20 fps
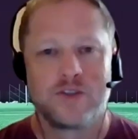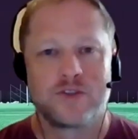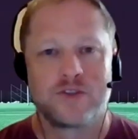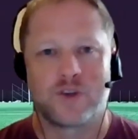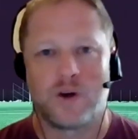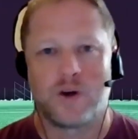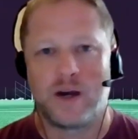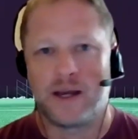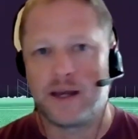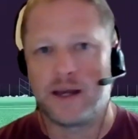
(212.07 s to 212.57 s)

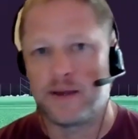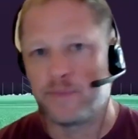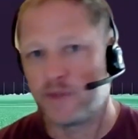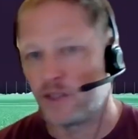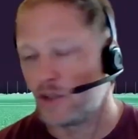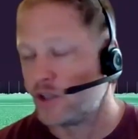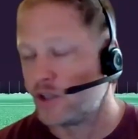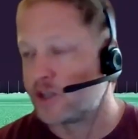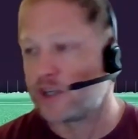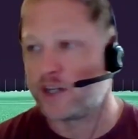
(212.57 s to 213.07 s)
So I
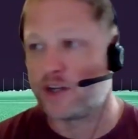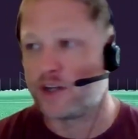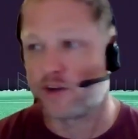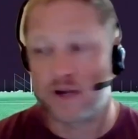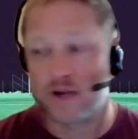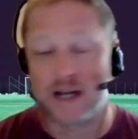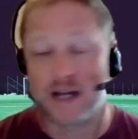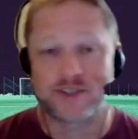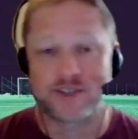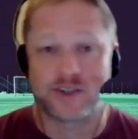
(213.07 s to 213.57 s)
mean, looking at your
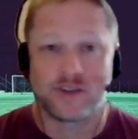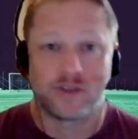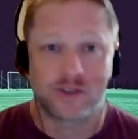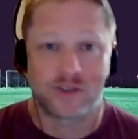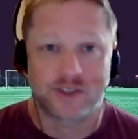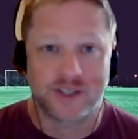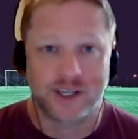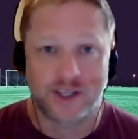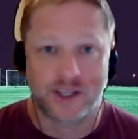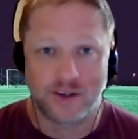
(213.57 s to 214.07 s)
roster, it
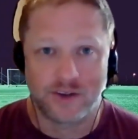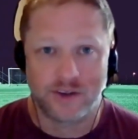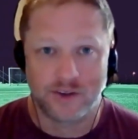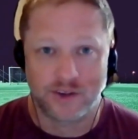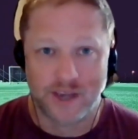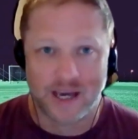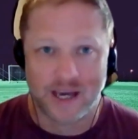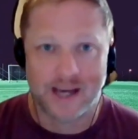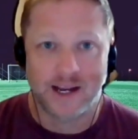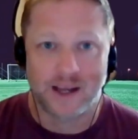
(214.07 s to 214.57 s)
looks like you,
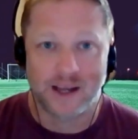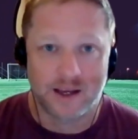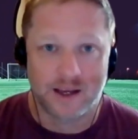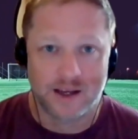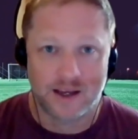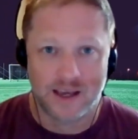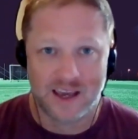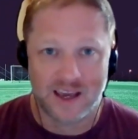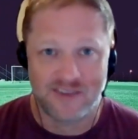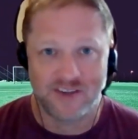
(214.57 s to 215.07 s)
you got
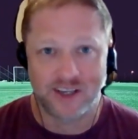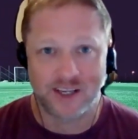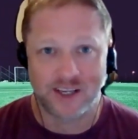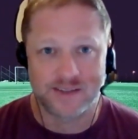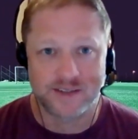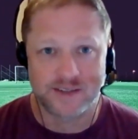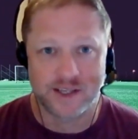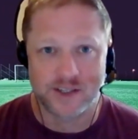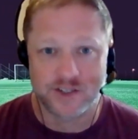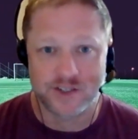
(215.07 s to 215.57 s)
a, a heavy
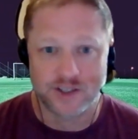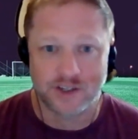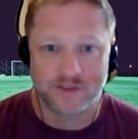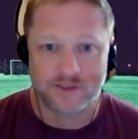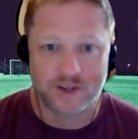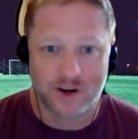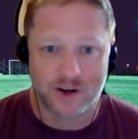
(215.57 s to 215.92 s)
contingent of